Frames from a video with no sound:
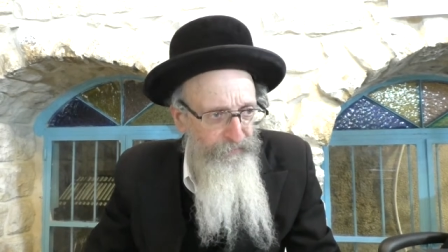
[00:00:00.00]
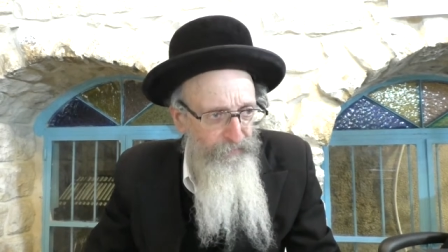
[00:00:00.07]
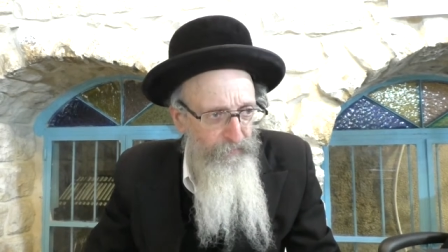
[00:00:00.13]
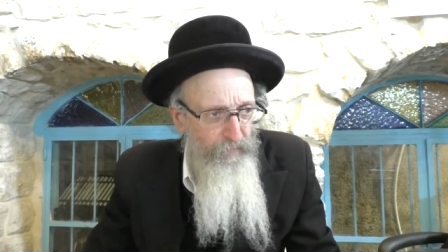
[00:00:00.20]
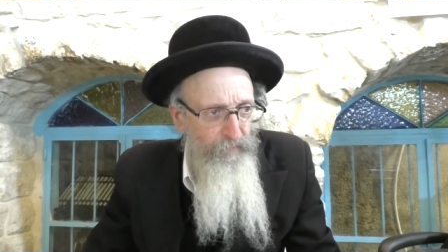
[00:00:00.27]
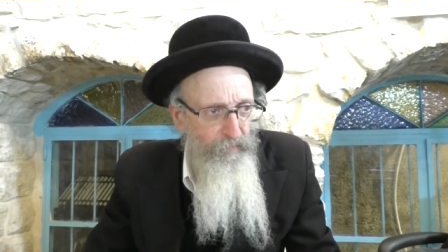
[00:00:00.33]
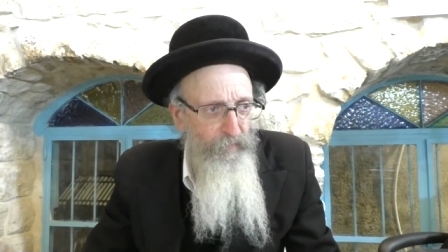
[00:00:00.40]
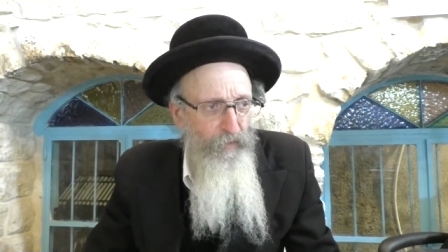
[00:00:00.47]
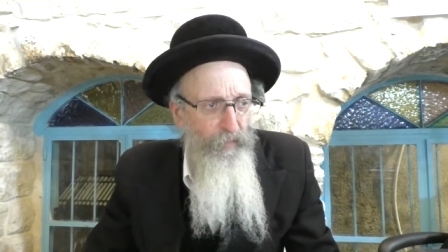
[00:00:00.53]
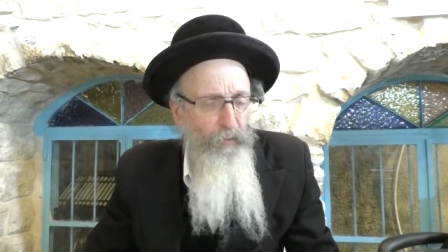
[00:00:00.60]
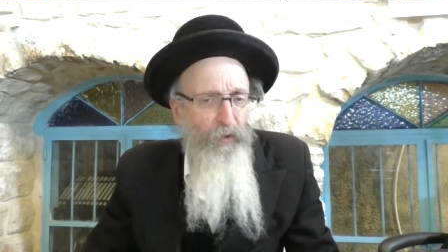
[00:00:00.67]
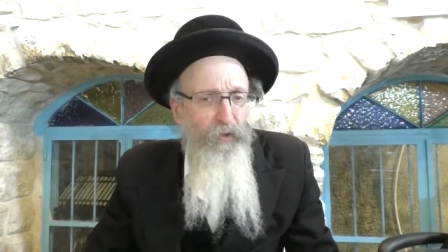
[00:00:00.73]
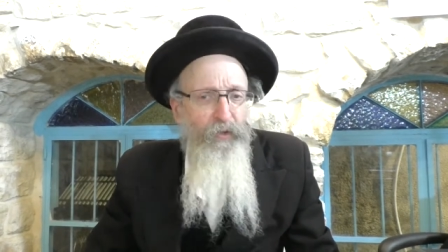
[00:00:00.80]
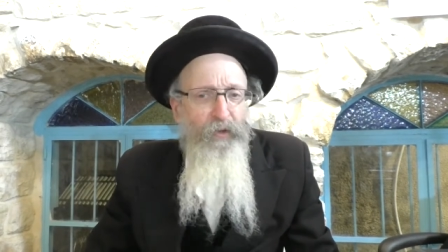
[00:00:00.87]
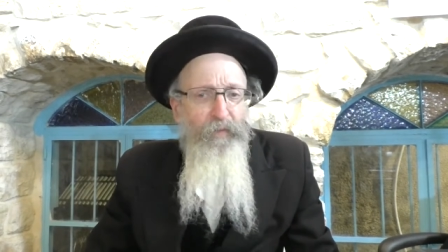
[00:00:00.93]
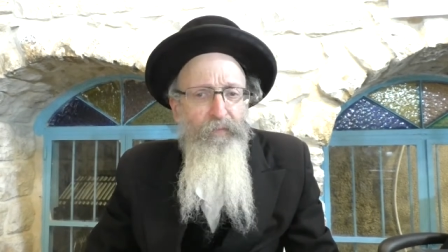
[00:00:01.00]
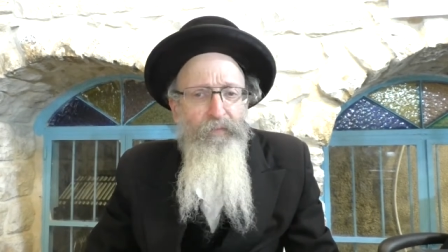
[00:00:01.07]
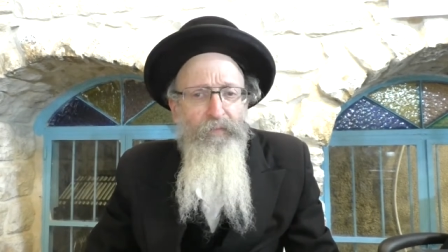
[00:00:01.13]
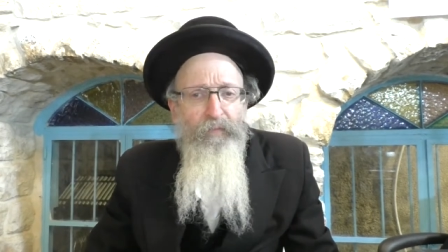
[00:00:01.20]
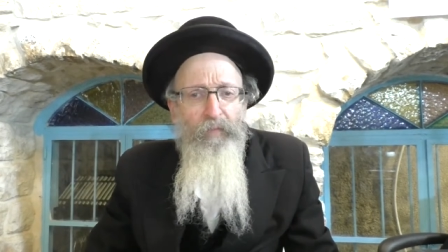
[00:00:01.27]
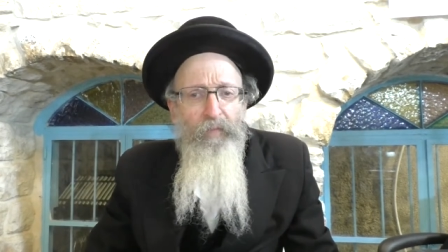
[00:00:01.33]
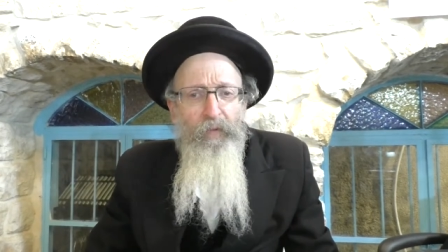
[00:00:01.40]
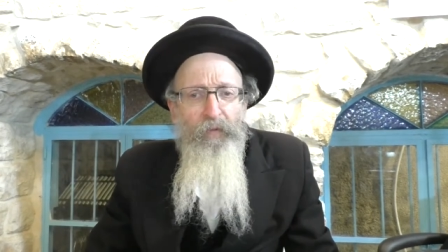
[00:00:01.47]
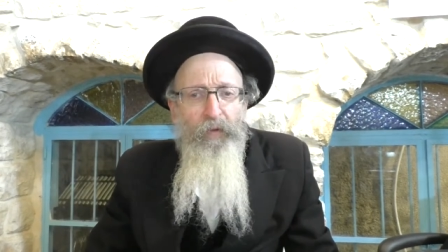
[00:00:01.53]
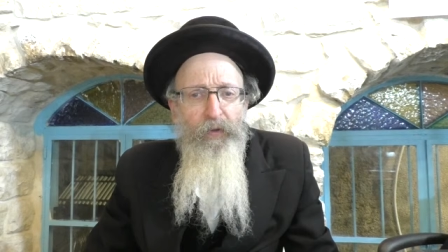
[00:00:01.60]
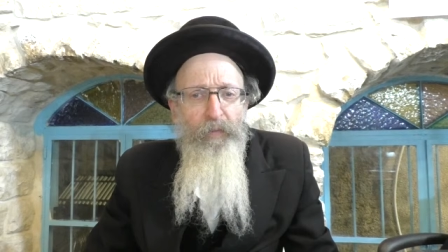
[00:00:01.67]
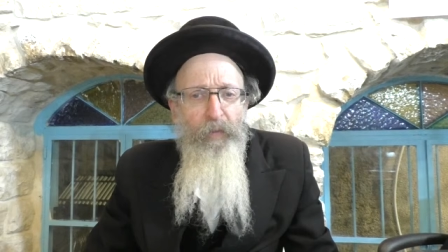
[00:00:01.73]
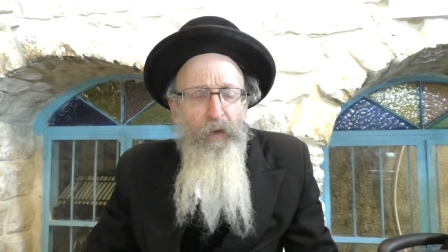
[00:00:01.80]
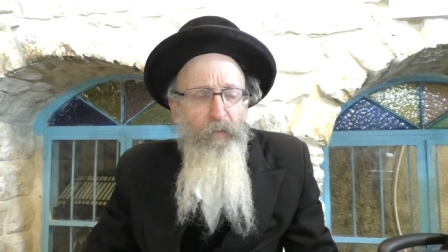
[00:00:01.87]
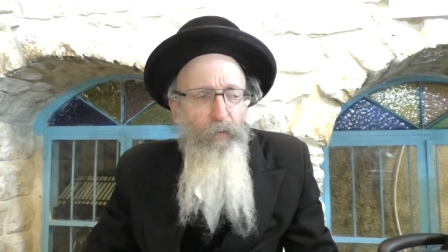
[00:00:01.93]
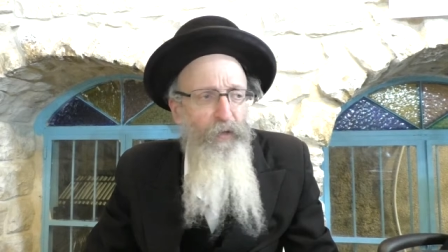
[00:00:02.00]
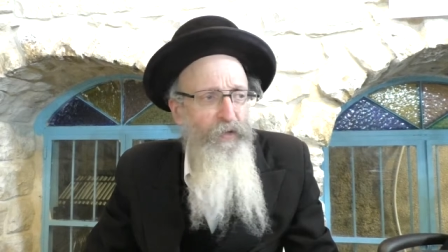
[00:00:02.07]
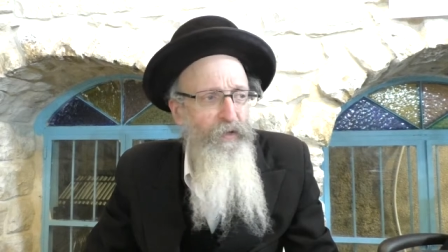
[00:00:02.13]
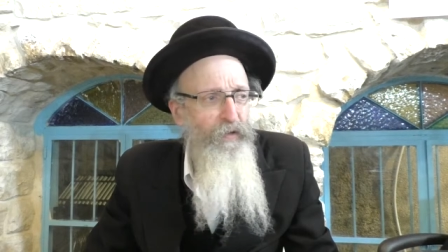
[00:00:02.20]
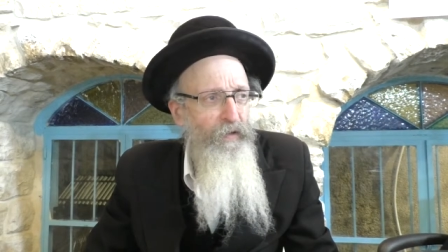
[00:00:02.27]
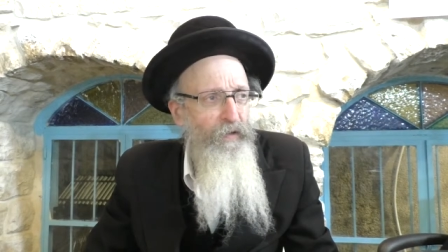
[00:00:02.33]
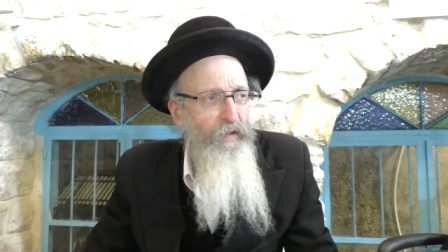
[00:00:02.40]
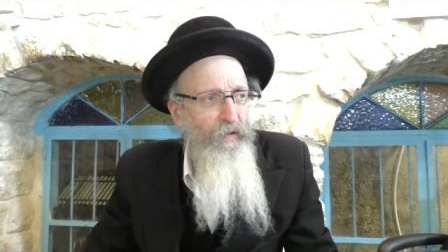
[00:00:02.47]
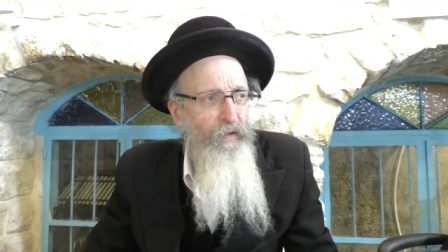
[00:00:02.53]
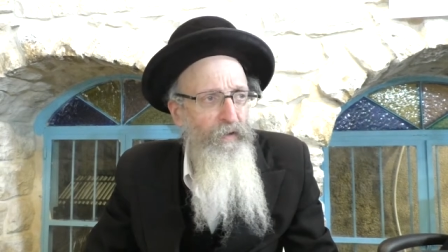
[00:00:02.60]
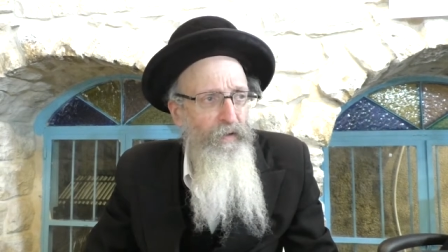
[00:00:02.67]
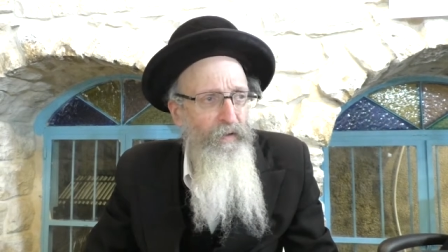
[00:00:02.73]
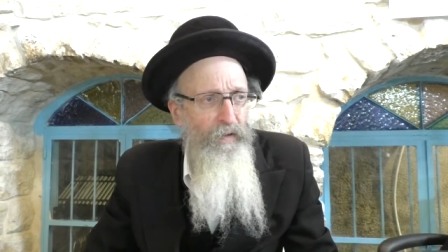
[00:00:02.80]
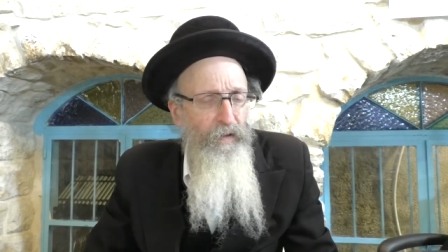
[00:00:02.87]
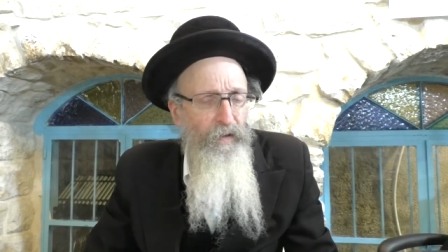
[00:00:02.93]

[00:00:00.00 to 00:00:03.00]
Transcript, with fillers: I was in Kudrisa in,